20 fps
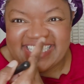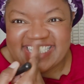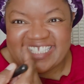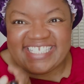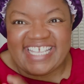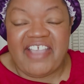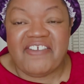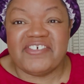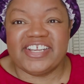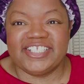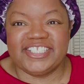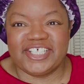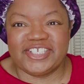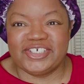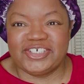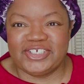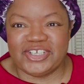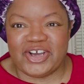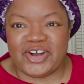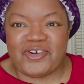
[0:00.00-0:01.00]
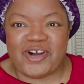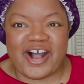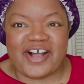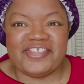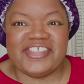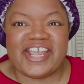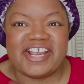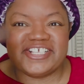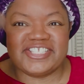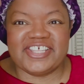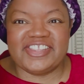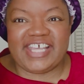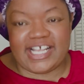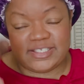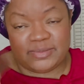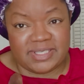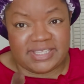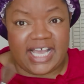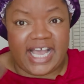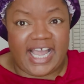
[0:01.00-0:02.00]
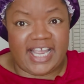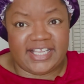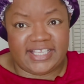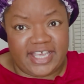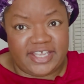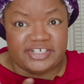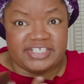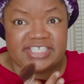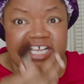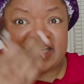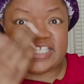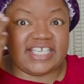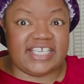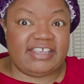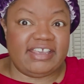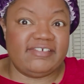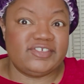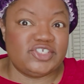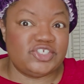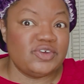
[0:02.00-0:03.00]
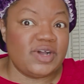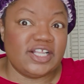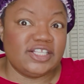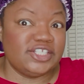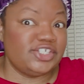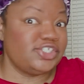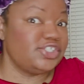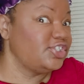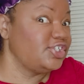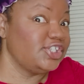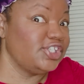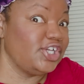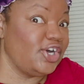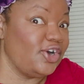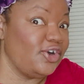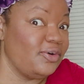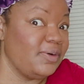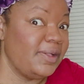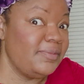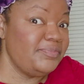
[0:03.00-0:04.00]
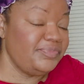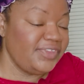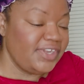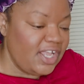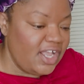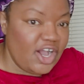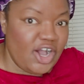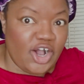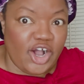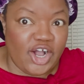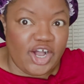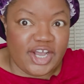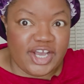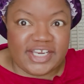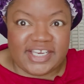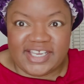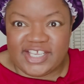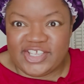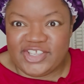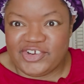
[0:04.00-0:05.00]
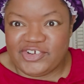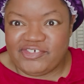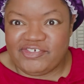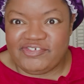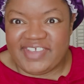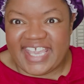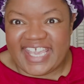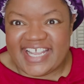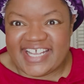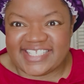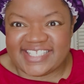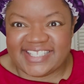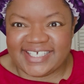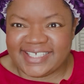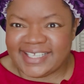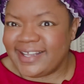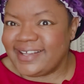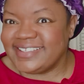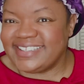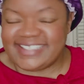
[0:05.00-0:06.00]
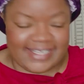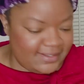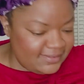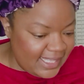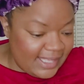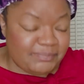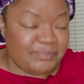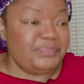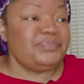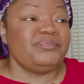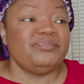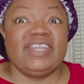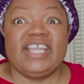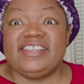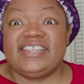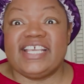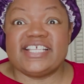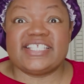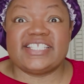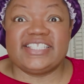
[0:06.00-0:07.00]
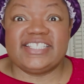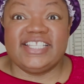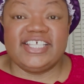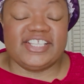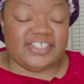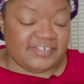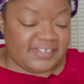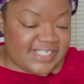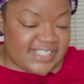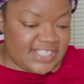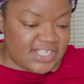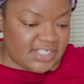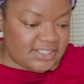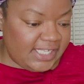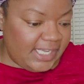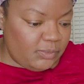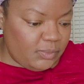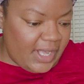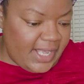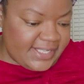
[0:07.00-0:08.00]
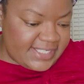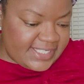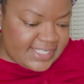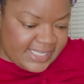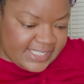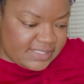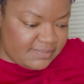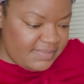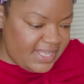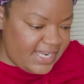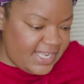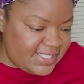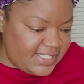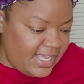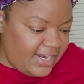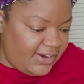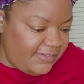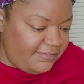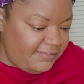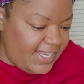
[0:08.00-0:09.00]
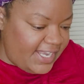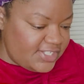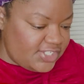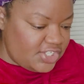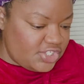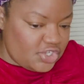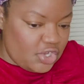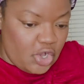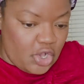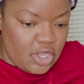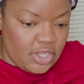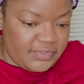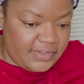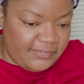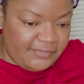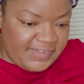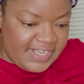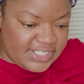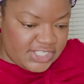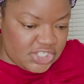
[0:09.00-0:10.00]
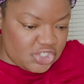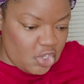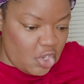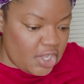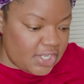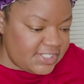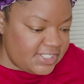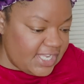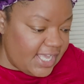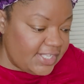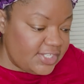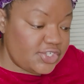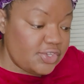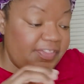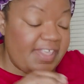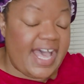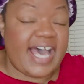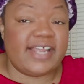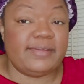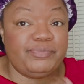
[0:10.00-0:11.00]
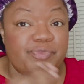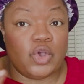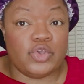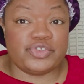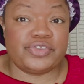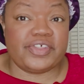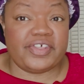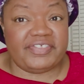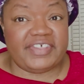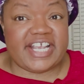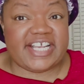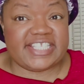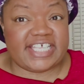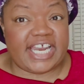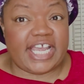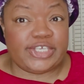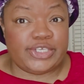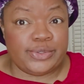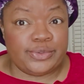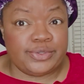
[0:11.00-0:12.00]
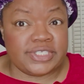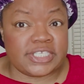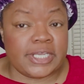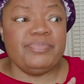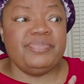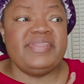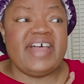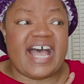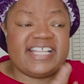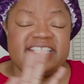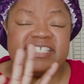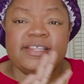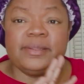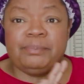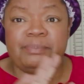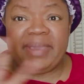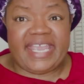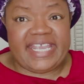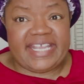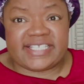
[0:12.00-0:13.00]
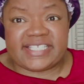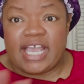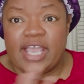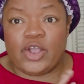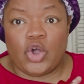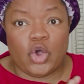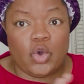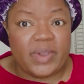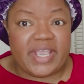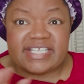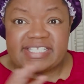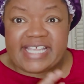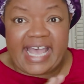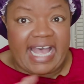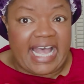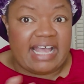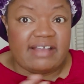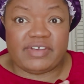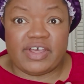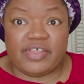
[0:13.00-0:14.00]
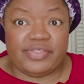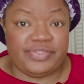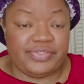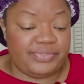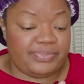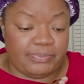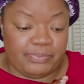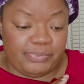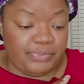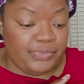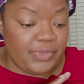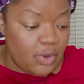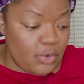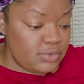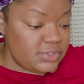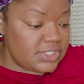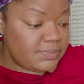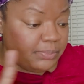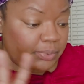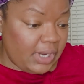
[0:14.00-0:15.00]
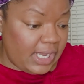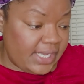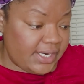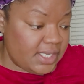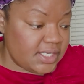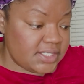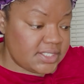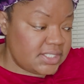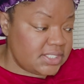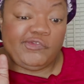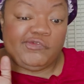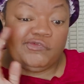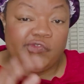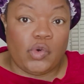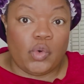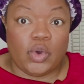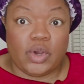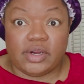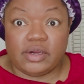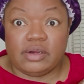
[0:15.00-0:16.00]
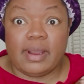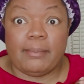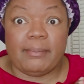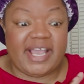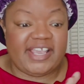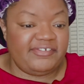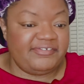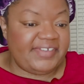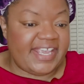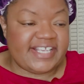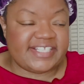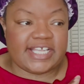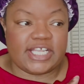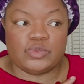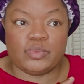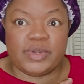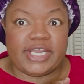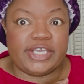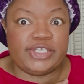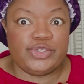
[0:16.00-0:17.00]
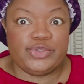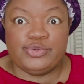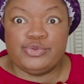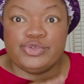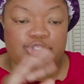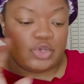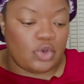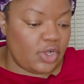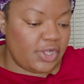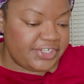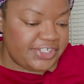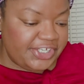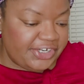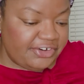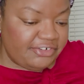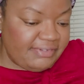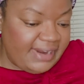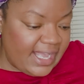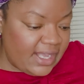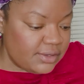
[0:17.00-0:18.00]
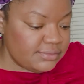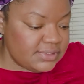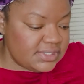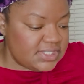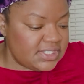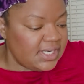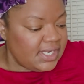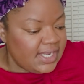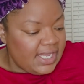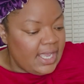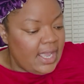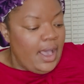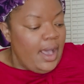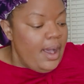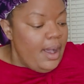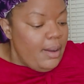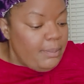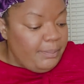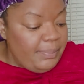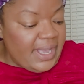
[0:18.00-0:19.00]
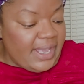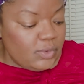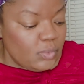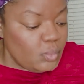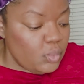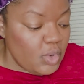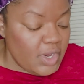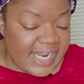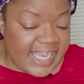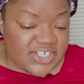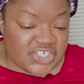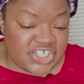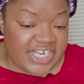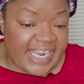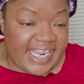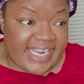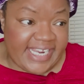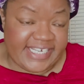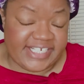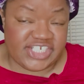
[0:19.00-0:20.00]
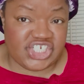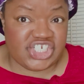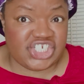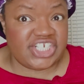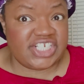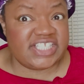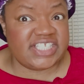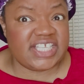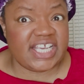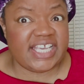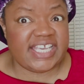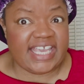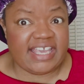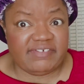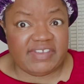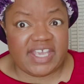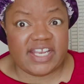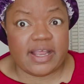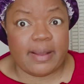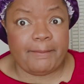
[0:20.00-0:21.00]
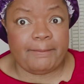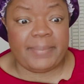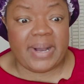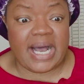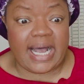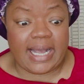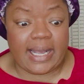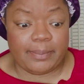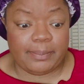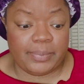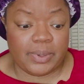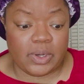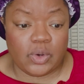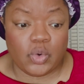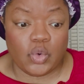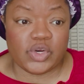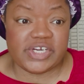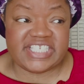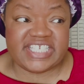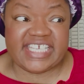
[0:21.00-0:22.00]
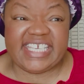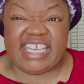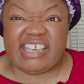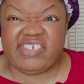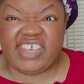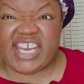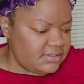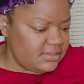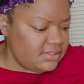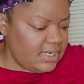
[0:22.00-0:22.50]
gave it a little glow on there. So that's what the highlighter does. It gives you a little glow on your face. Look how this literally took like what, 6 minutes, and the face is all done. So those are the things that I use. That's the base. I always have those products for my face. That's what I use all year round. But what I change to give it pop or to give it